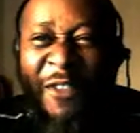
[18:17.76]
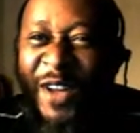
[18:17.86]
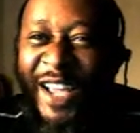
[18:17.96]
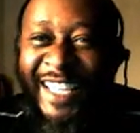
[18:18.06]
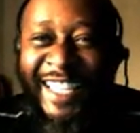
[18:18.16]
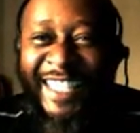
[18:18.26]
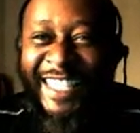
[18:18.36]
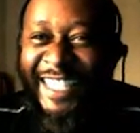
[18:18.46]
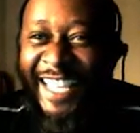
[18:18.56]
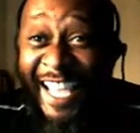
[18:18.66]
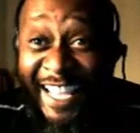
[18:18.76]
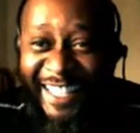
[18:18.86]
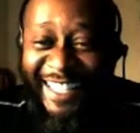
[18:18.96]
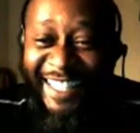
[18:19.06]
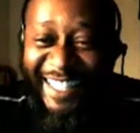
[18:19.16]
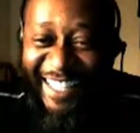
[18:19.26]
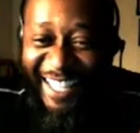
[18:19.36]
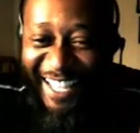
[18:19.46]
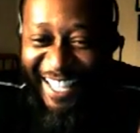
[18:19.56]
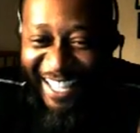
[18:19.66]
Got like a dildo
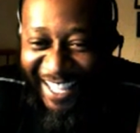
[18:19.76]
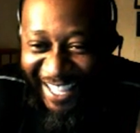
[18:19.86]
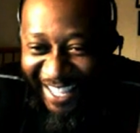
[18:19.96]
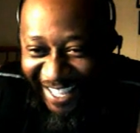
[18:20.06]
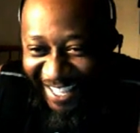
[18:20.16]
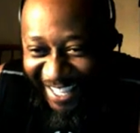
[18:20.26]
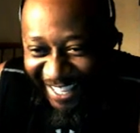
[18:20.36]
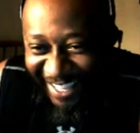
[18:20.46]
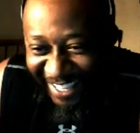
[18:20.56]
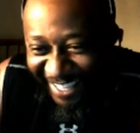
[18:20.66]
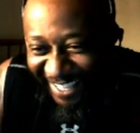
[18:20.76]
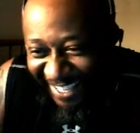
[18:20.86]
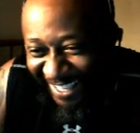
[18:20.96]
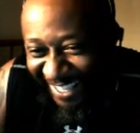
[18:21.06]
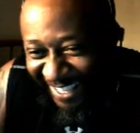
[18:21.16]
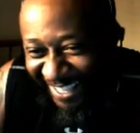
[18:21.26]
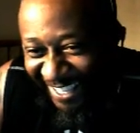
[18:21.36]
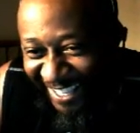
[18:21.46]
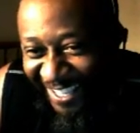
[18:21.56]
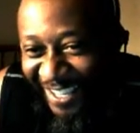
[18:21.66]
hanging out her butt and electric wands,
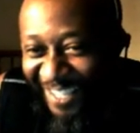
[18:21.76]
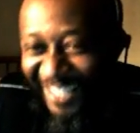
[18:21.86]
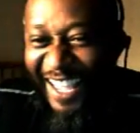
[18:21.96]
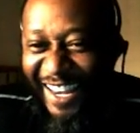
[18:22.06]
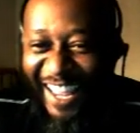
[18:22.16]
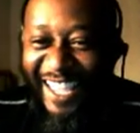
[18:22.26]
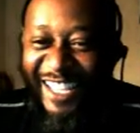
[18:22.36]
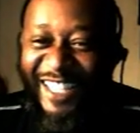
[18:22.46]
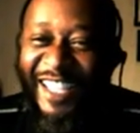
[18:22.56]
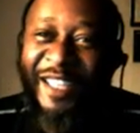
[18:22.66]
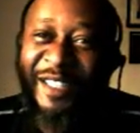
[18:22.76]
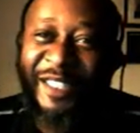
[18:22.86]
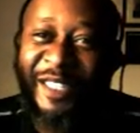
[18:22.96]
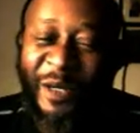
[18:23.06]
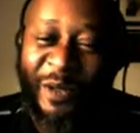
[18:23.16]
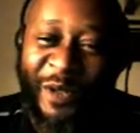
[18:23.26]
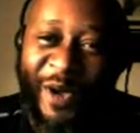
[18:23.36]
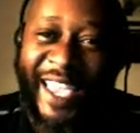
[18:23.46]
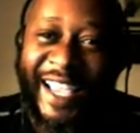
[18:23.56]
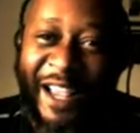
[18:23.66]
and I bet she got
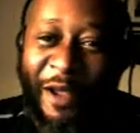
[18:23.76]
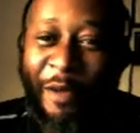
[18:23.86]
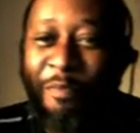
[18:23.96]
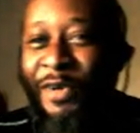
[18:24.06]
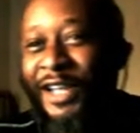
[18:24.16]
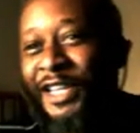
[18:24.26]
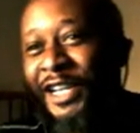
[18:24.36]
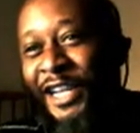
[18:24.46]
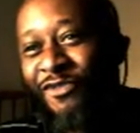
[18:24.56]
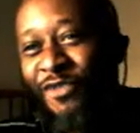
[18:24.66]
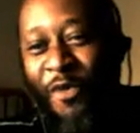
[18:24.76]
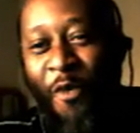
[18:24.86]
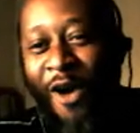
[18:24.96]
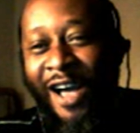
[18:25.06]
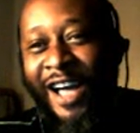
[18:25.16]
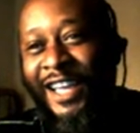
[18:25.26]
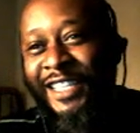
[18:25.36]
everything. I bet she got everything.